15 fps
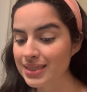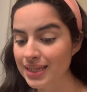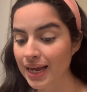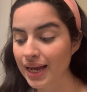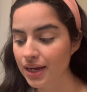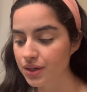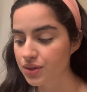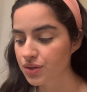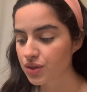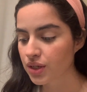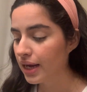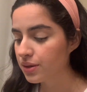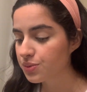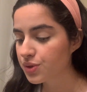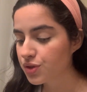Now,
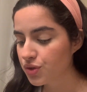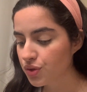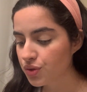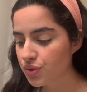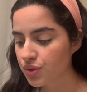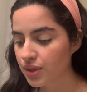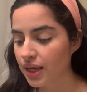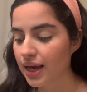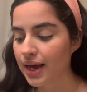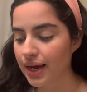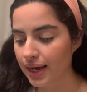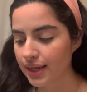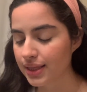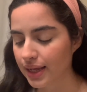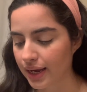I will do the
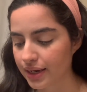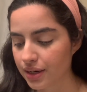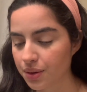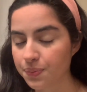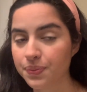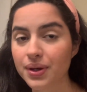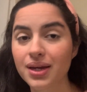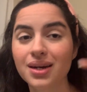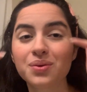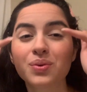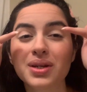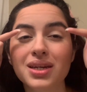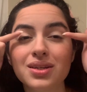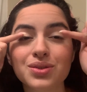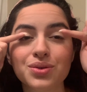highlighter, but we
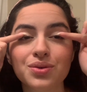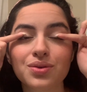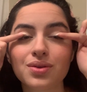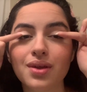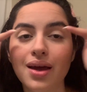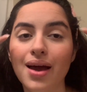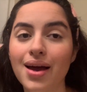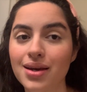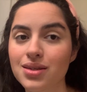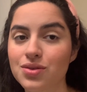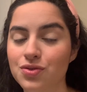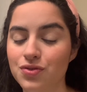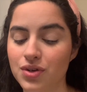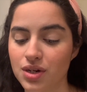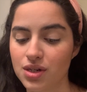need to do the
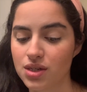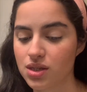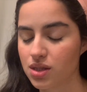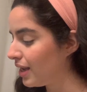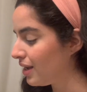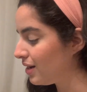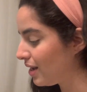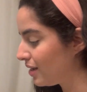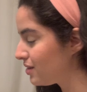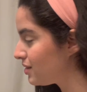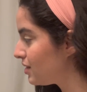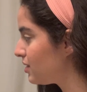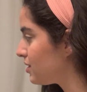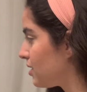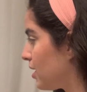eyes first. And as
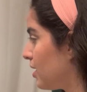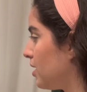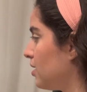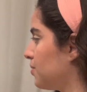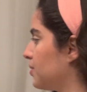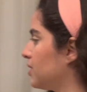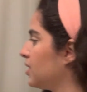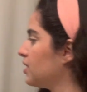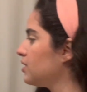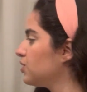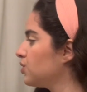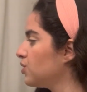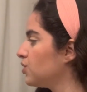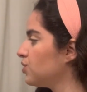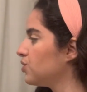I said, I wanted
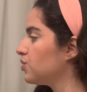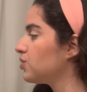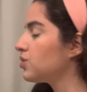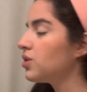to use